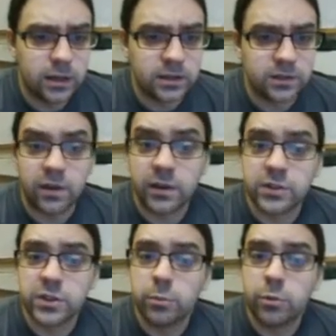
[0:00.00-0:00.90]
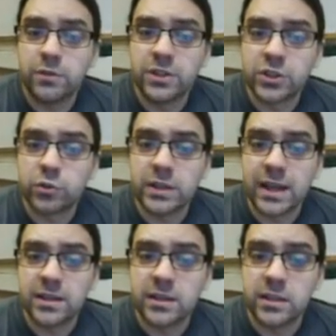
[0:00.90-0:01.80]
is defined as the number of discrete
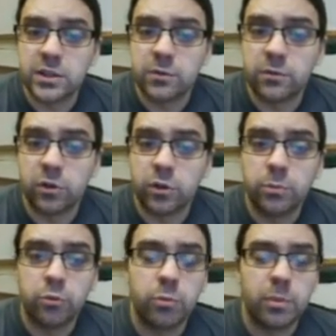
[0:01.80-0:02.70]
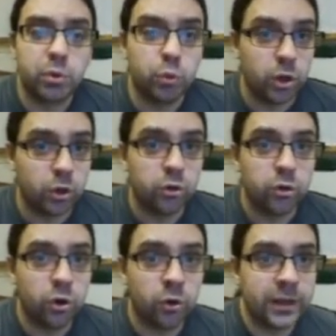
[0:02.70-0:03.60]
entities for the volume. Remember, we are
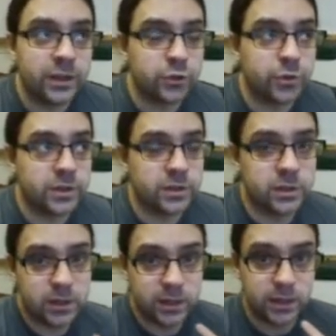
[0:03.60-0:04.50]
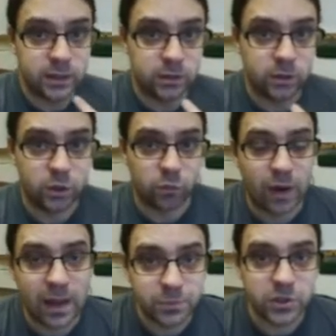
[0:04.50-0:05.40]
not interested in
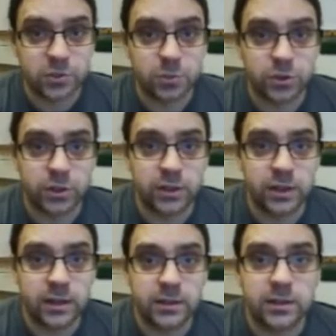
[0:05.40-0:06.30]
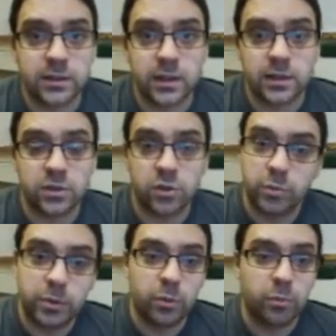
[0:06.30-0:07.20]
grams as much in kinetics as
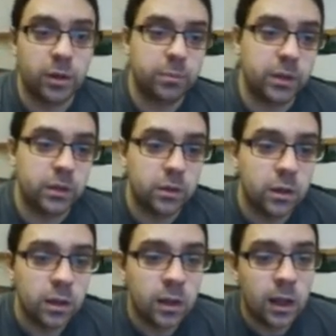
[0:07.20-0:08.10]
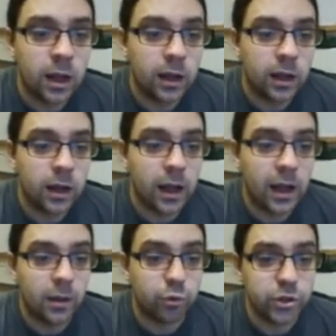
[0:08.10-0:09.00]
other people might be. Uh,
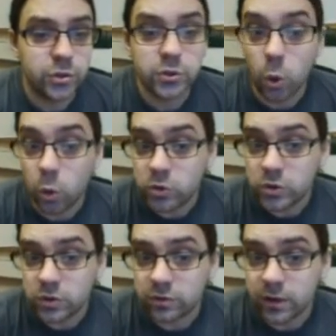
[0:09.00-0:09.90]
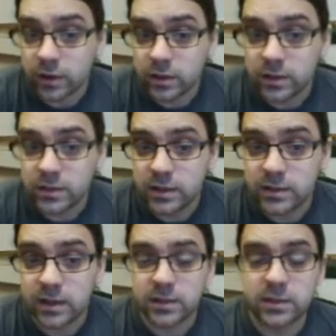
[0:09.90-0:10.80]
and pressure is also defined as the
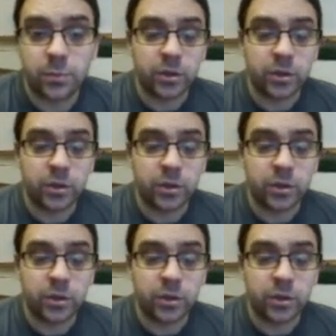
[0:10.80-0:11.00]
exact same